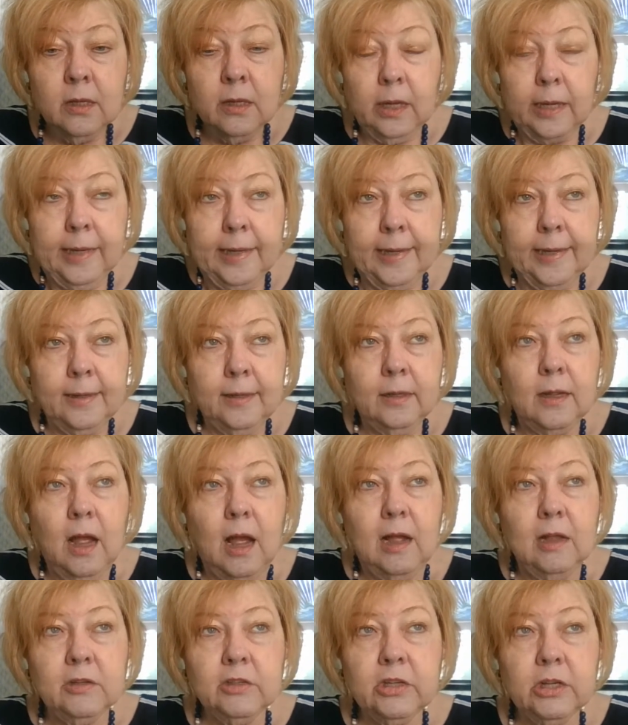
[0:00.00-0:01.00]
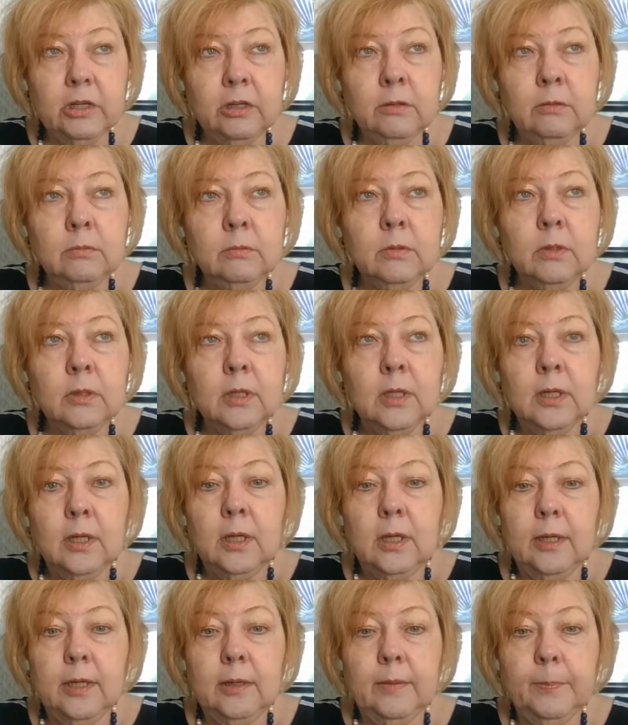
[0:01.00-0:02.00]
Also,
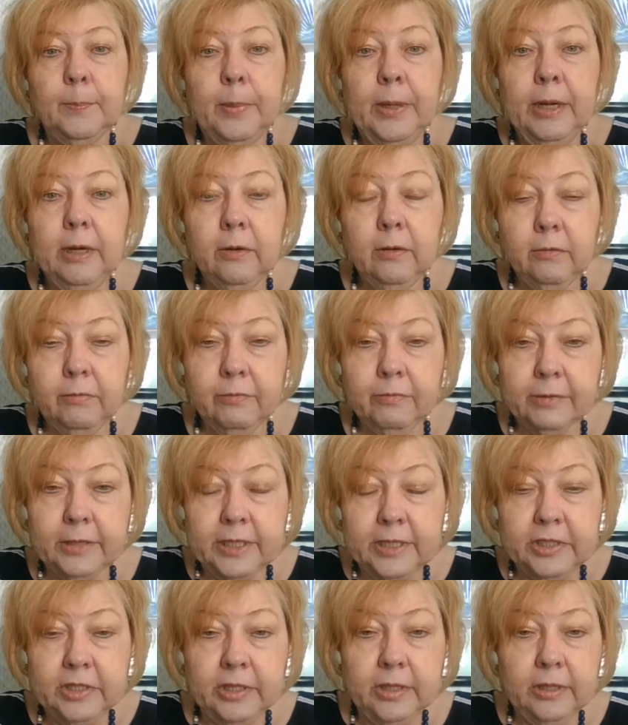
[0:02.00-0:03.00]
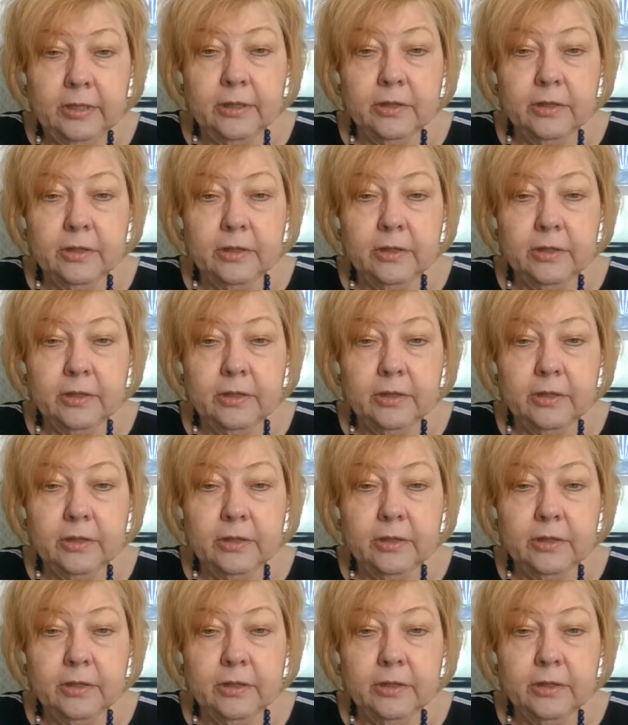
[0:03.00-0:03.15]
paraphrasing.